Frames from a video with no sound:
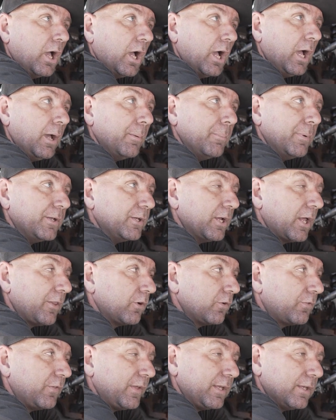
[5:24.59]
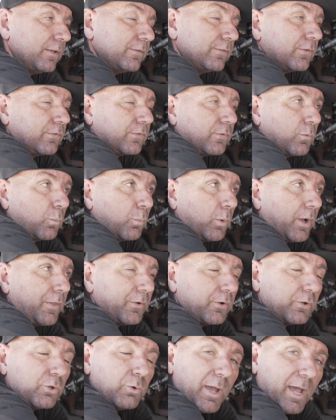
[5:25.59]
Another thing is
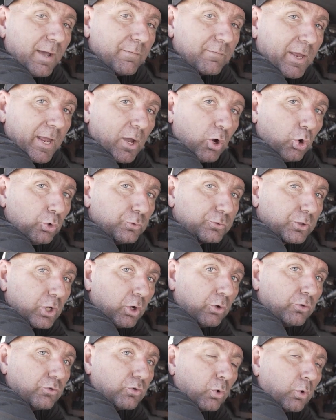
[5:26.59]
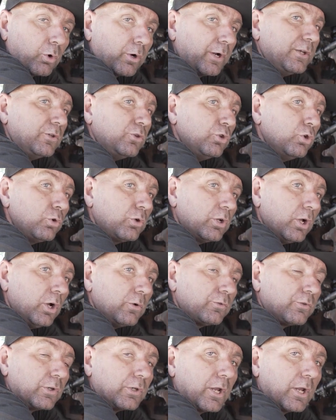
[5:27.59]
whether you have an old coach or a new coach,